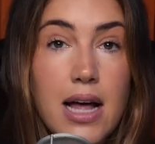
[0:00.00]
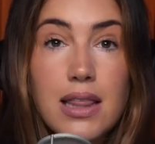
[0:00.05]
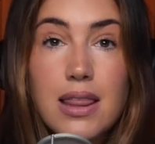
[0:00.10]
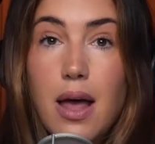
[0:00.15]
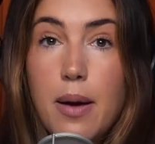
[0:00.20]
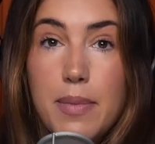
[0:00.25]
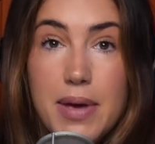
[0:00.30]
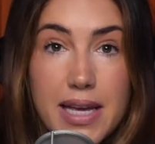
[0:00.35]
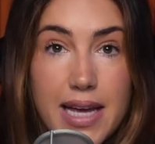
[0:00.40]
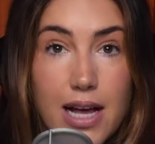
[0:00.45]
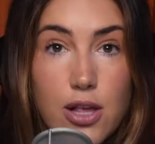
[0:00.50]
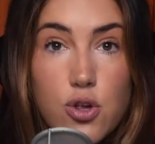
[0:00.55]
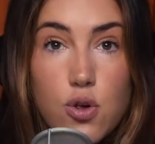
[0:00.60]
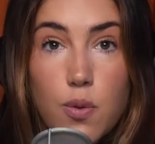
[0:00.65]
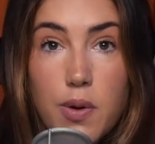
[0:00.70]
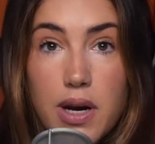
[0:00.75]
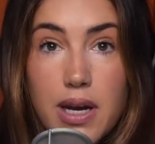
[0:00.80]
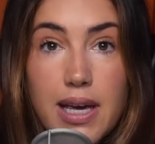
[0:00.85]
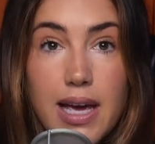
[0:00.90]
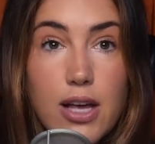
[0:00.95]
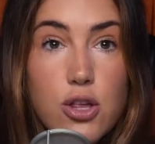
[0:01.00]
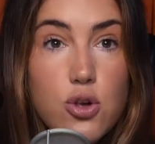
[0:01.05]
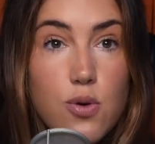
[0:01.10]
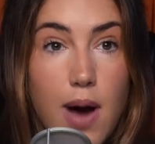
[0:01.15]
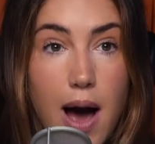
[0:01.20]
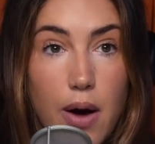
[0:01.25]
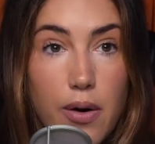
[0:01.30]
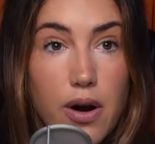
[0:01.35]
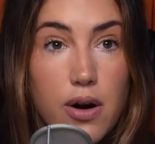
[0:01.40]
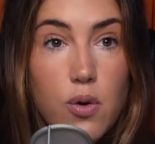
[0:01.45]
let me get you in and get you
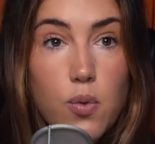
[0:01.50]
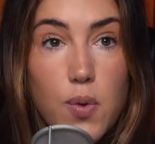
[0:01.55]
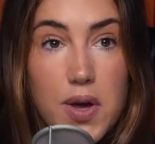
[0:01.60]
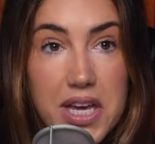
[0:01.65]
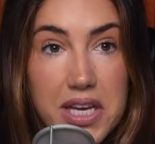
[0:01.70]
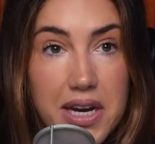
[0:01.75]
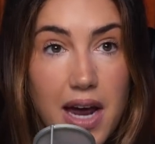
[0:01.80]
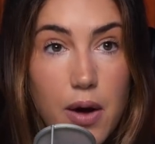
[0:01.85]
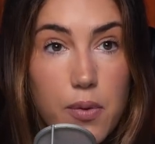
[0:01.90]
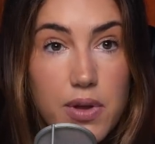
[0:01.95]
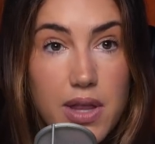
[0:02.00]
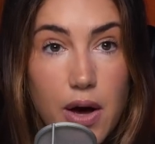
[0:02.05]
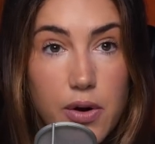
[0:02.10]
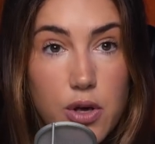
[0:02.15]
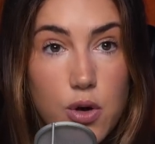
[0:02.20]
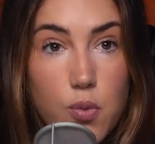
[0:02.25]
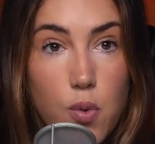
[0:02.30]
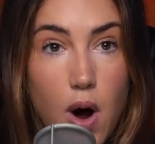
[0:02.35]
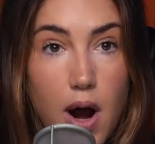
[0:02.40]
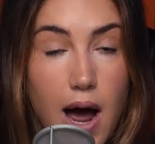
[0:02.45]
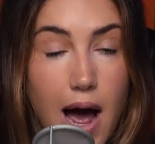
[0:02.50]
out on a weeknight without you